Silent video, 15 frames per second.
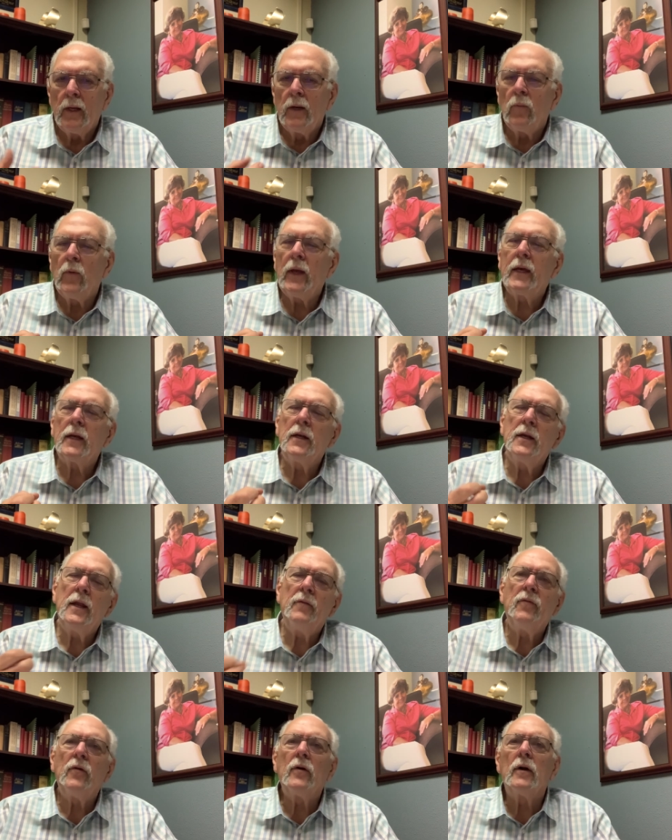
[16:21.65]
we can
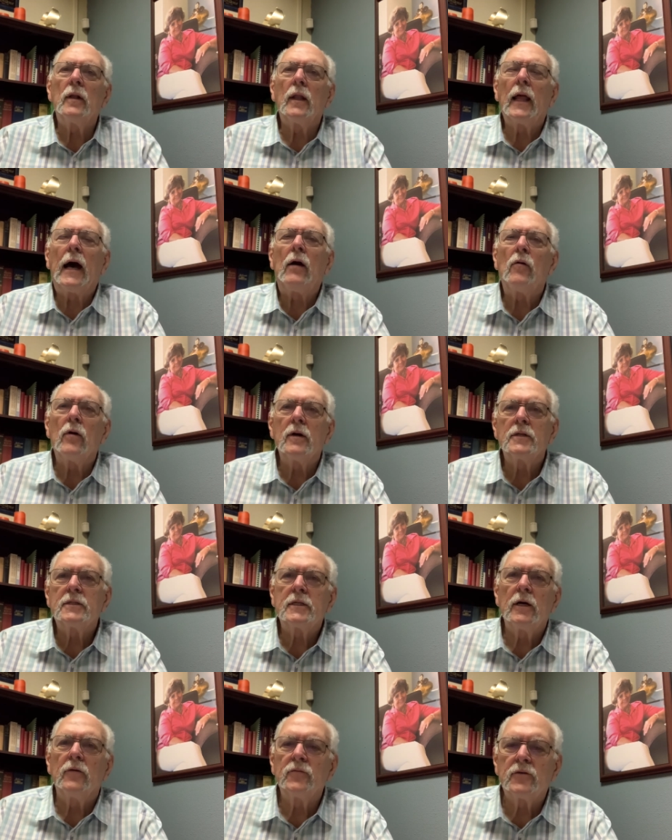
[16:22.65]
never allow
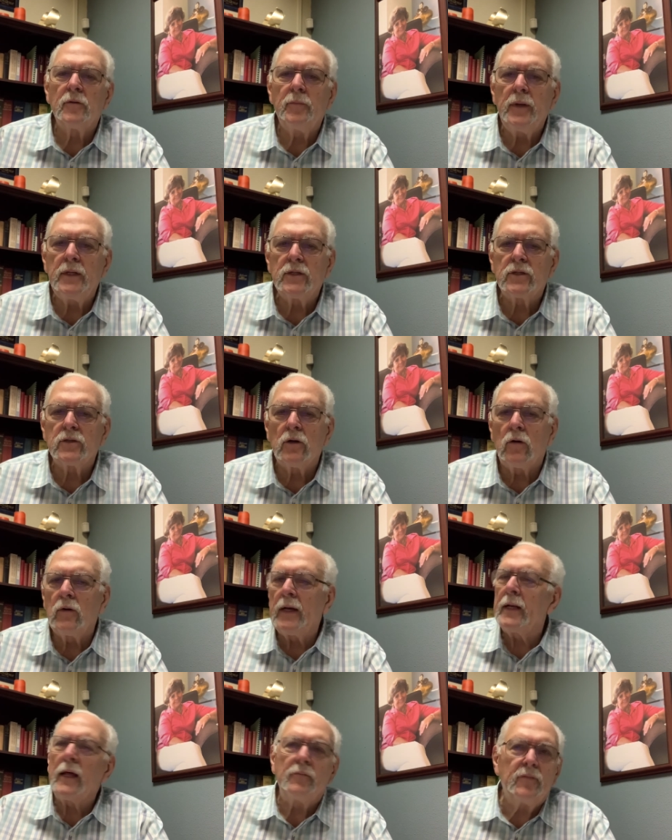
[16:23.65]
ourselves to be so,
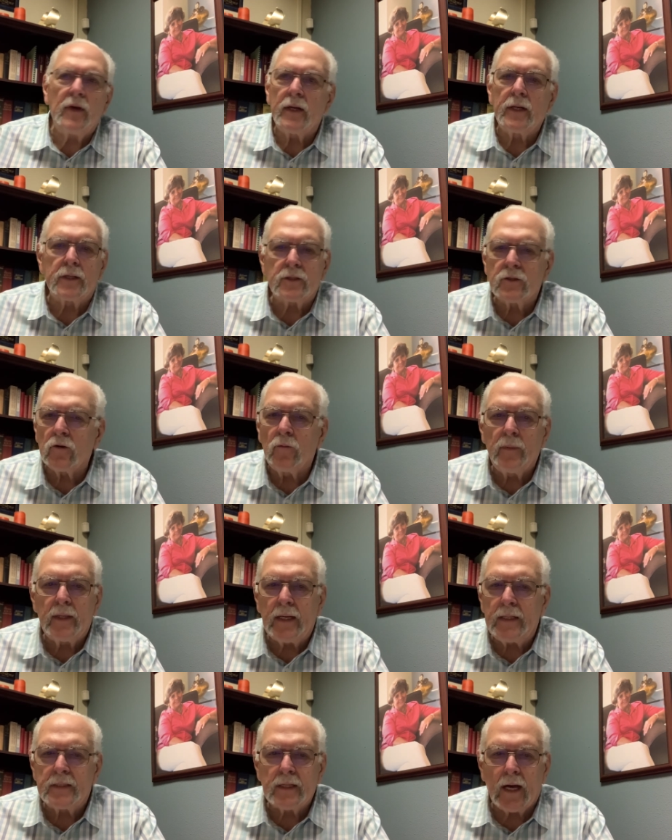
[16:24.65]
and I've done it so
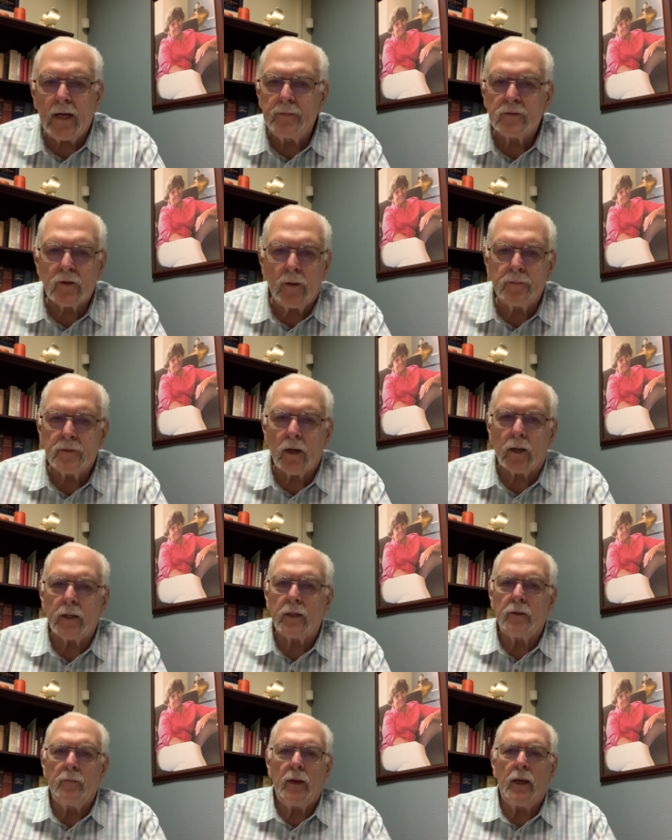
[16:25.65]
many times, so I'm
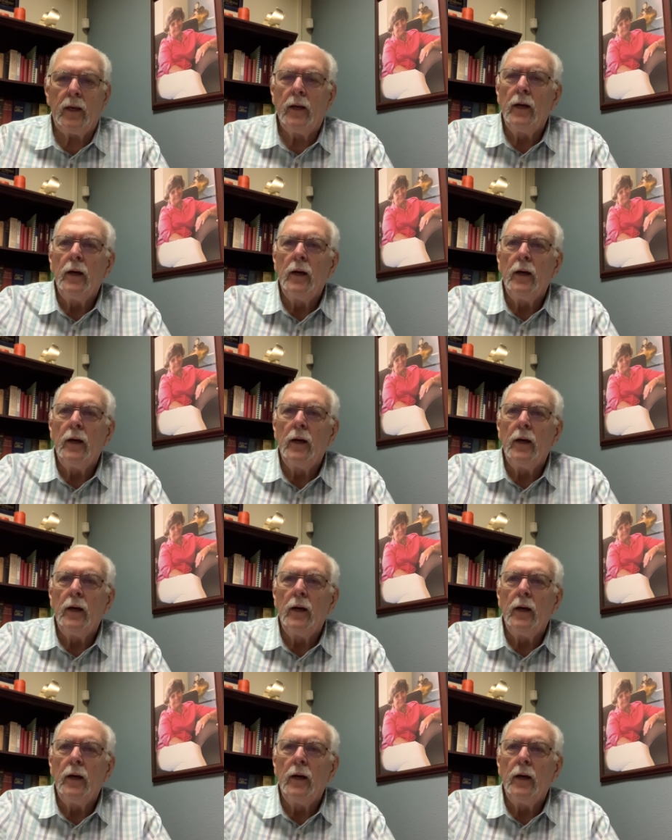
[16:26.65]
talking to me